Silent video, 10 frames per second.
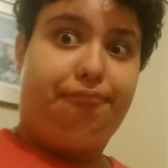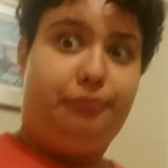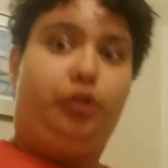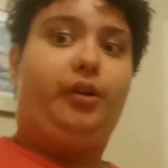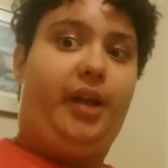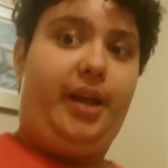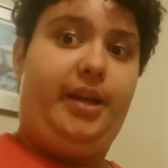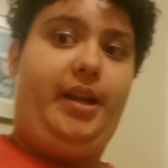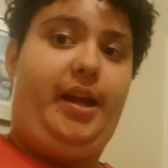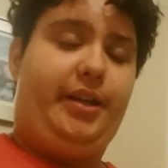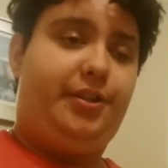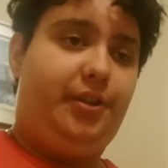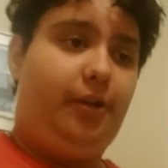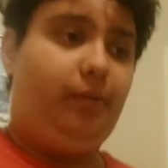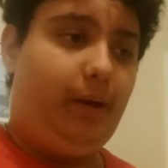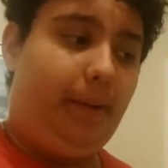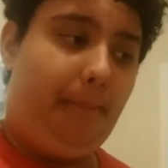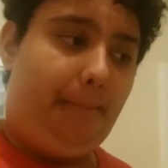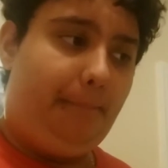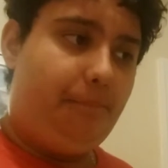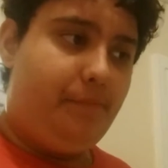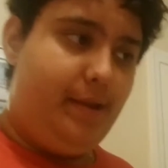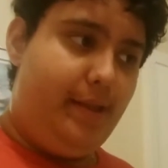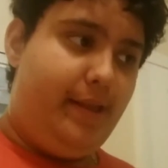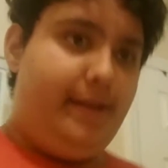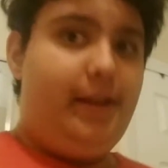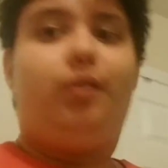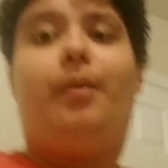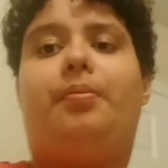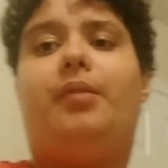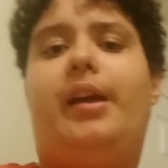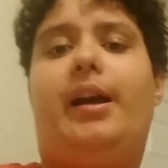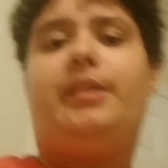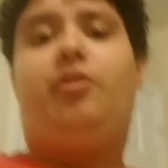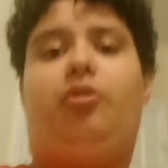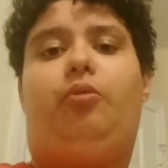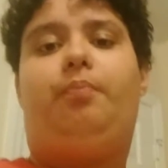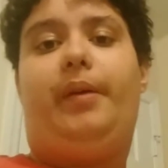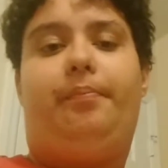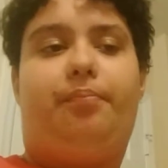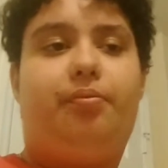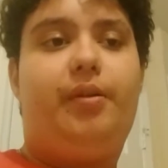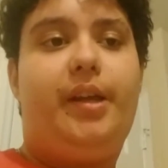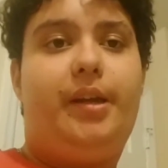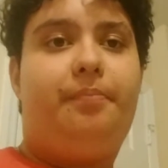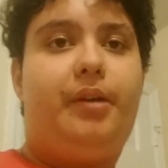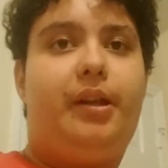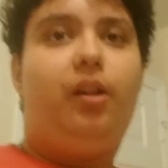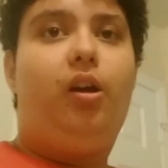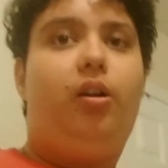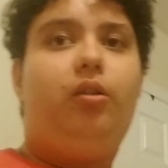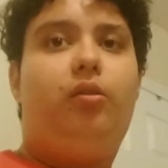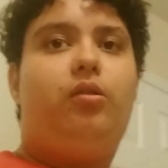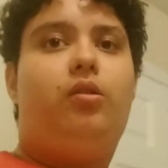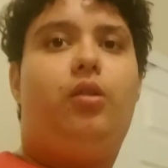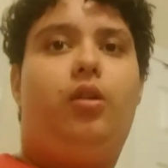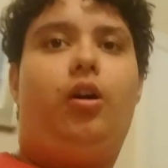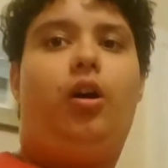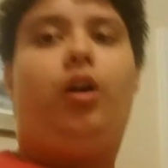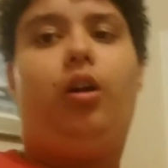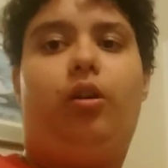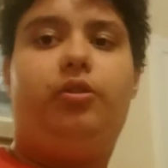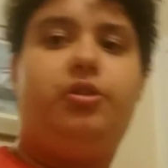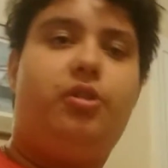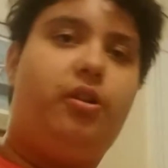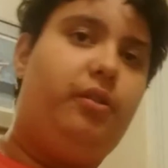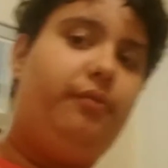hurricane day, so um, it'll be pretty hectic. It'll be pretty, pretty long. I'll start the